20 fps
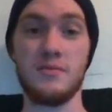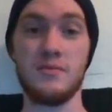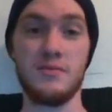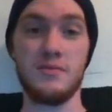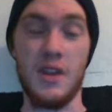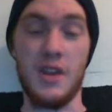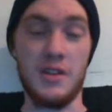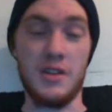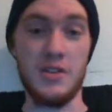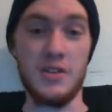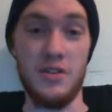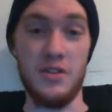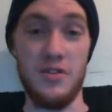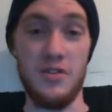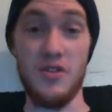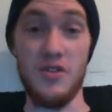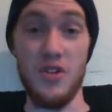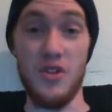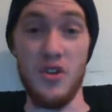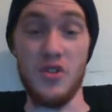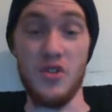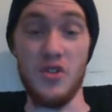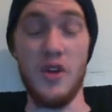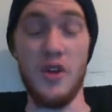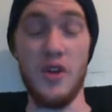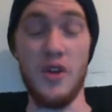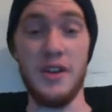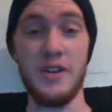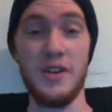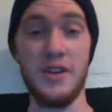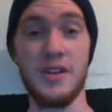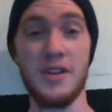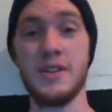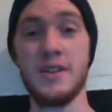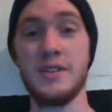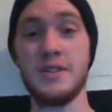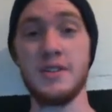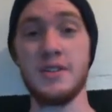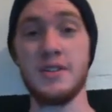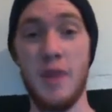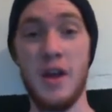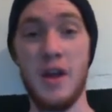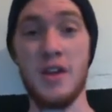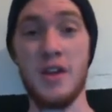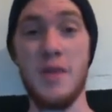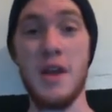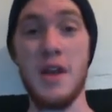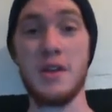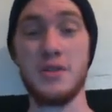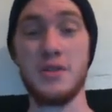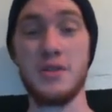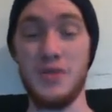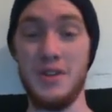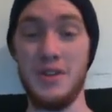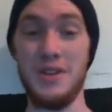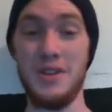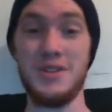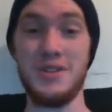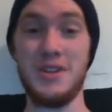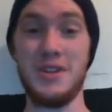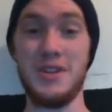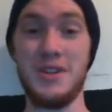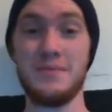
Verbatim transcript: until the third one, Spider Man trilogy.